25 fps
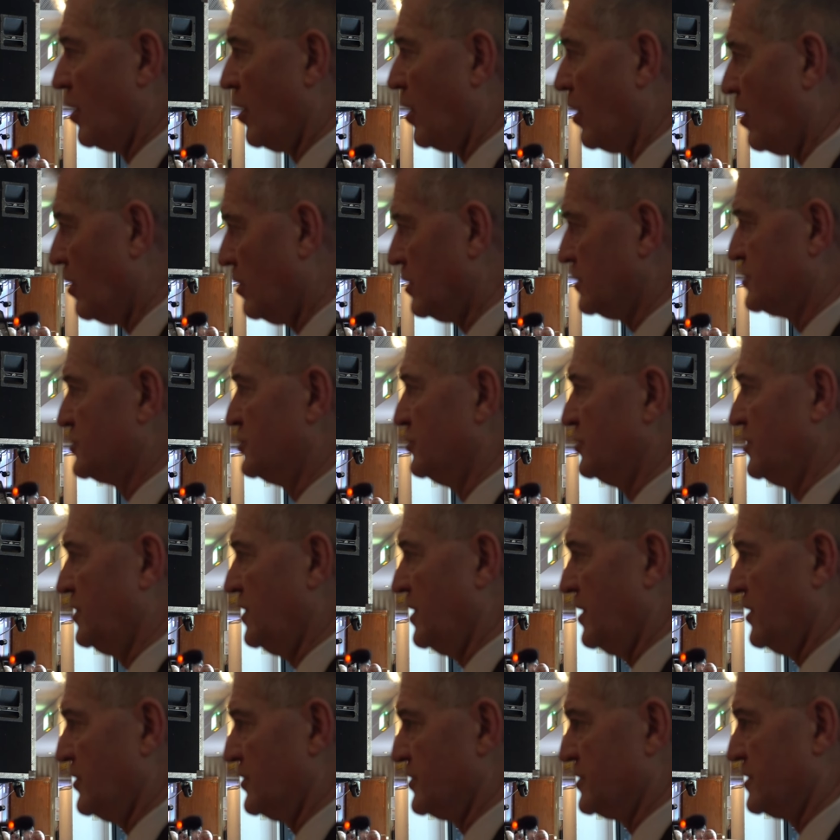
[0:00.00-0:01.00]
all through the
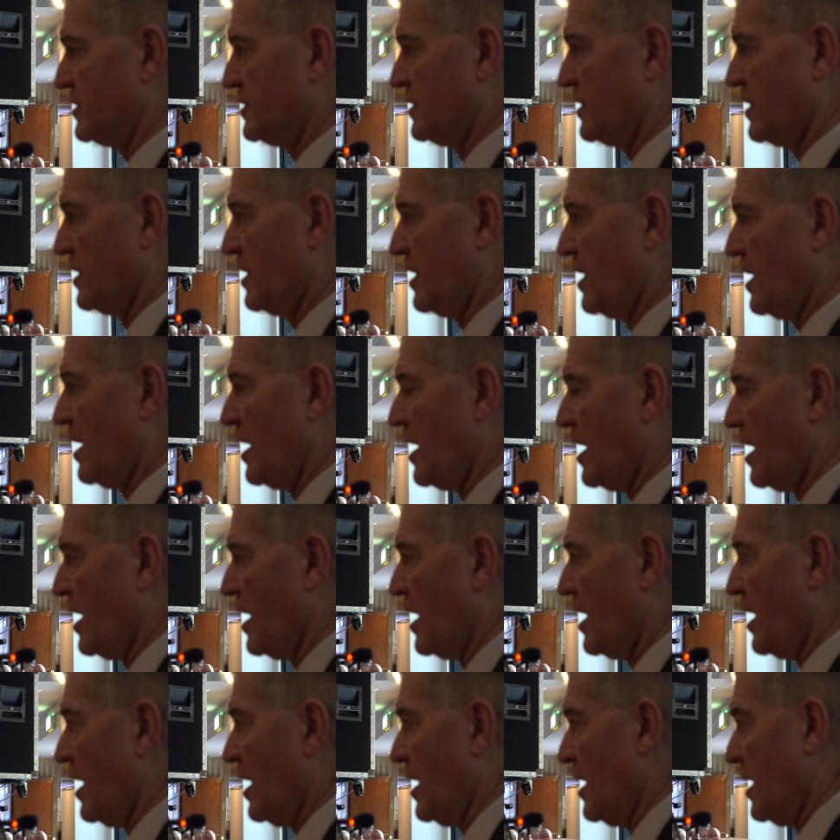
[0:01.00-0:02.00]
years.
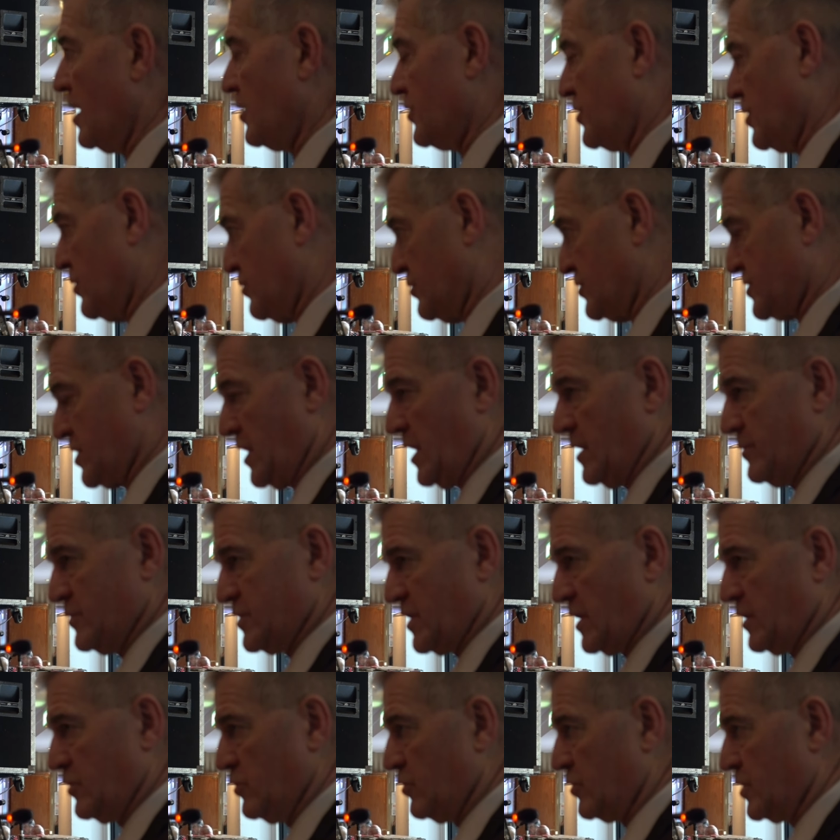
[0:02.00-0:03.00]
There are times
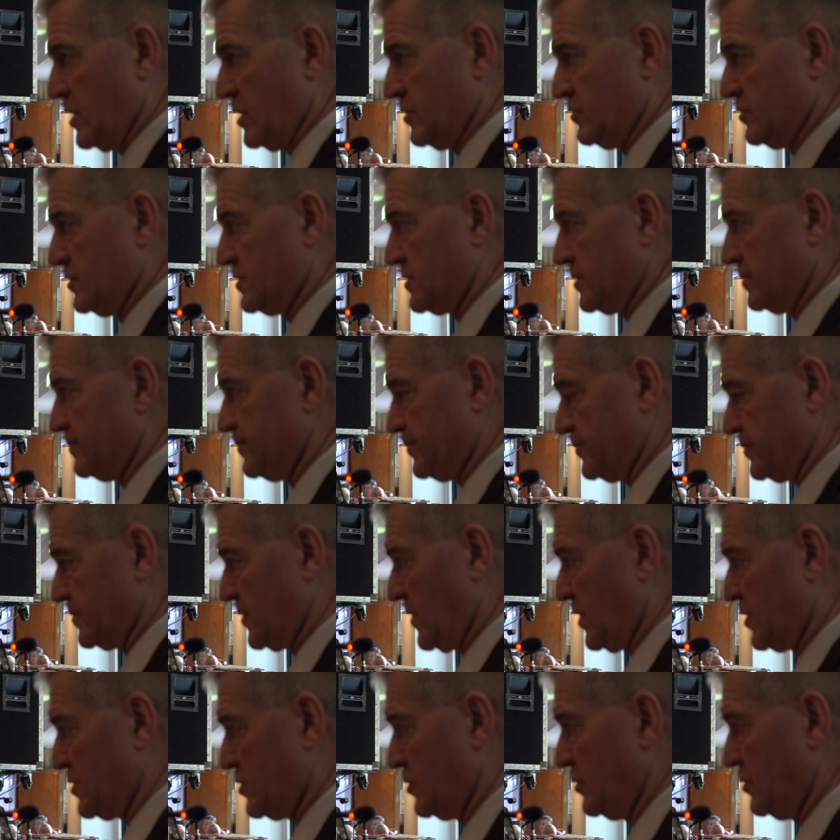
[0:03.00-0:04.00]
I go around
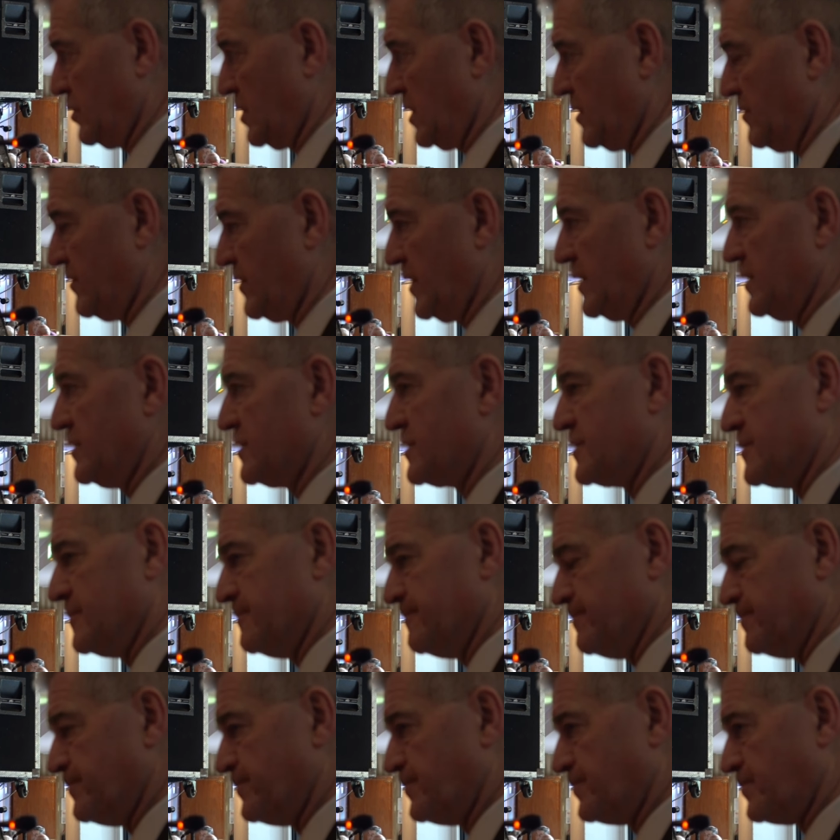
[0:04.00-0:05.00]
to events
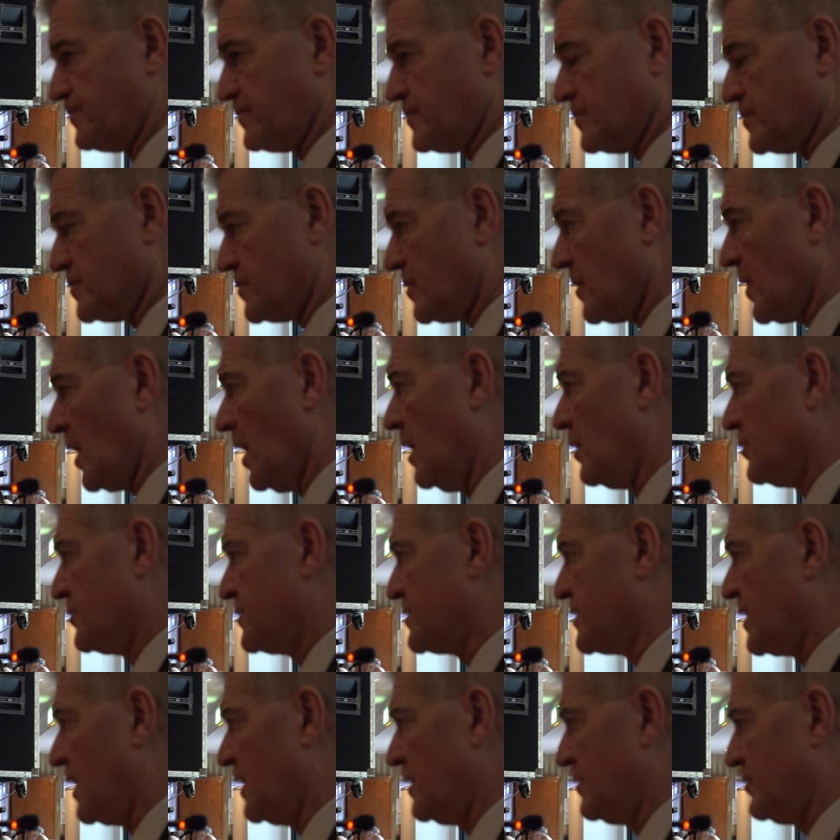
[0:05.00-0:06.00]

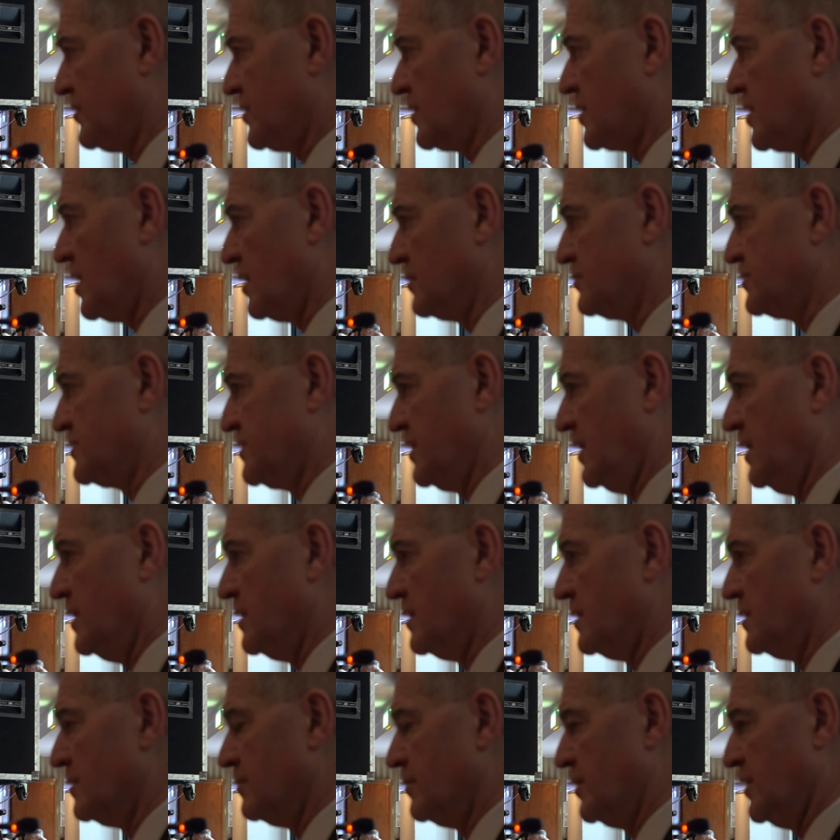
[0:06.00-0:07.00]
outside of the county,
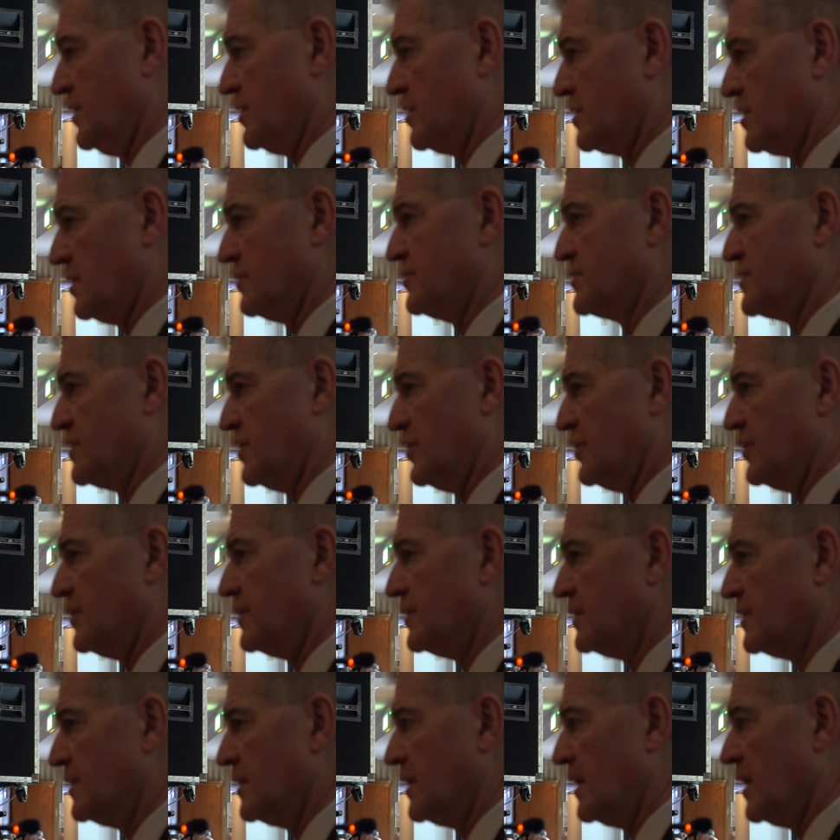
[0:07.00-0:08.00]
being a councillor.
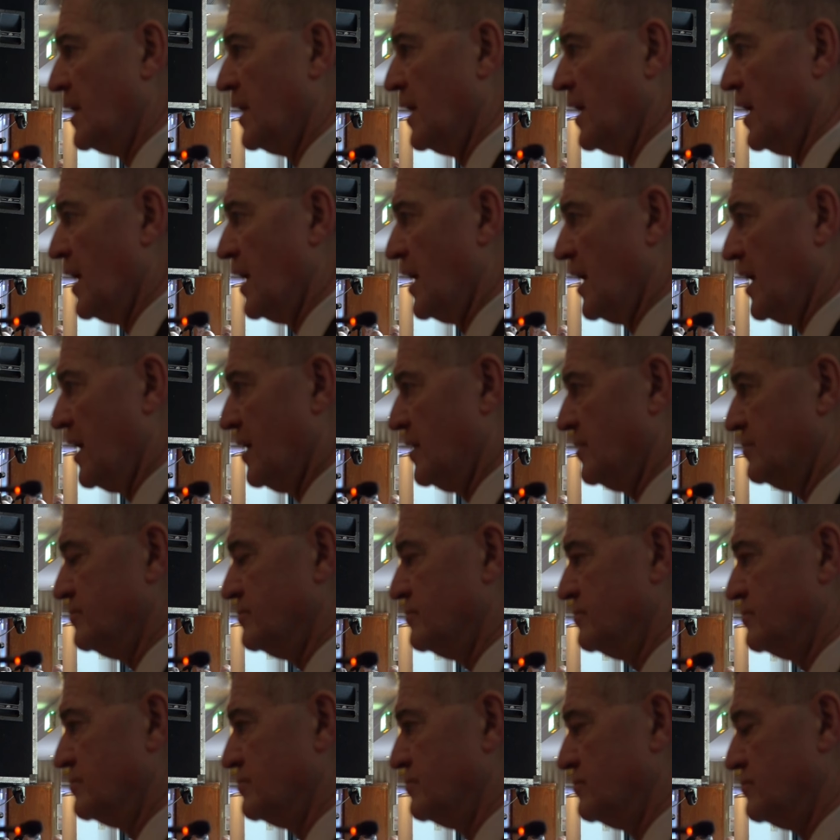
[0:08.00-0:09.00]

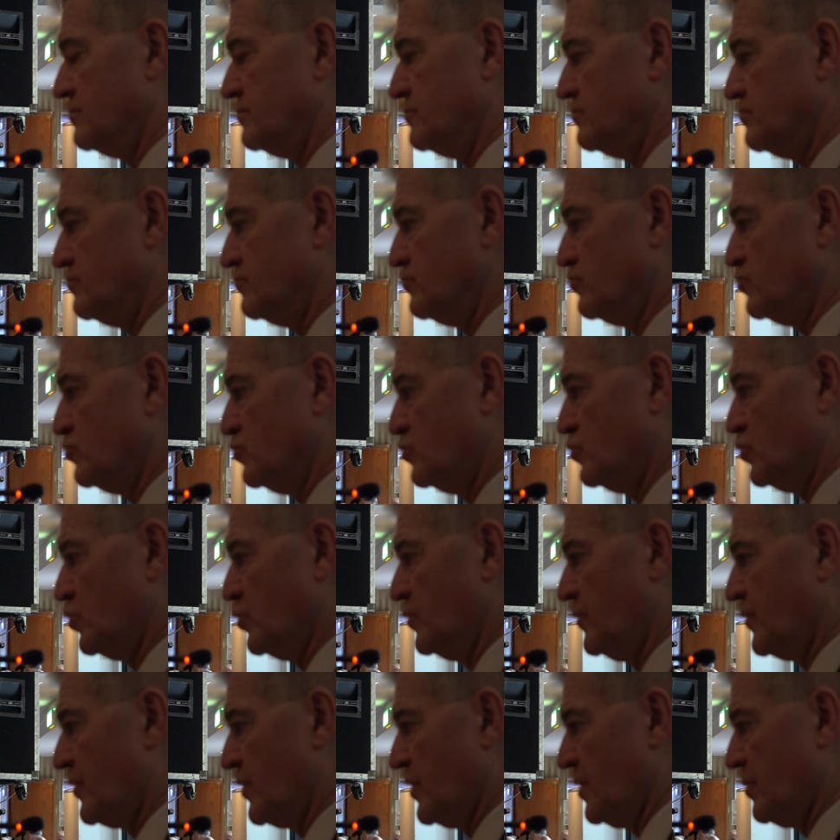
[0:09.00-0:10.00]
and
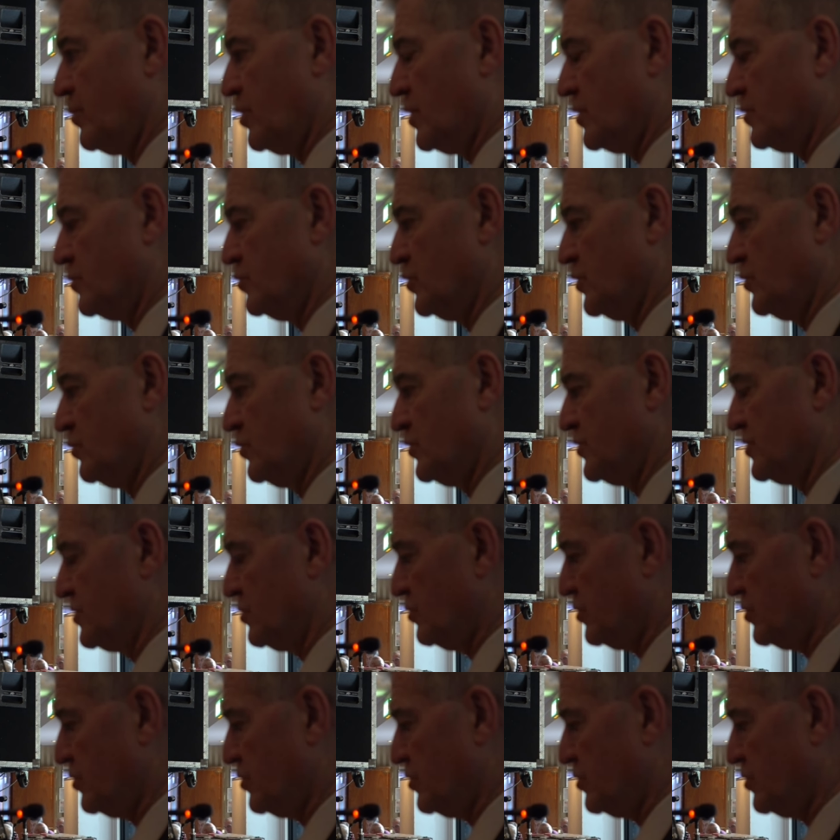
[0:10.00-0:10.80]
one very important one was